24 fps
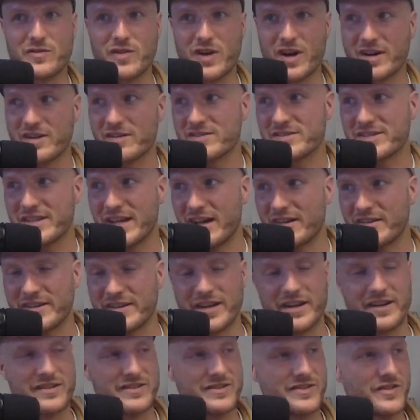and Sally and
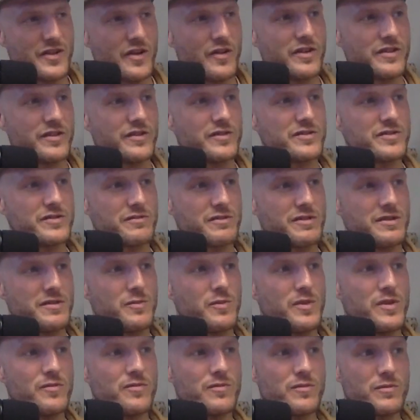installing those 3,
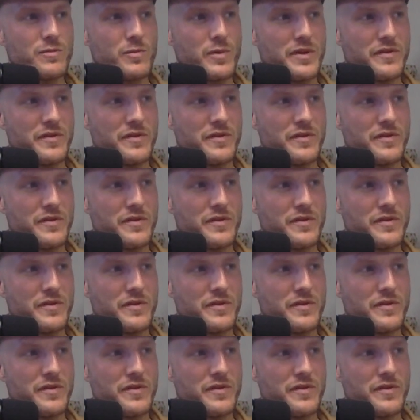we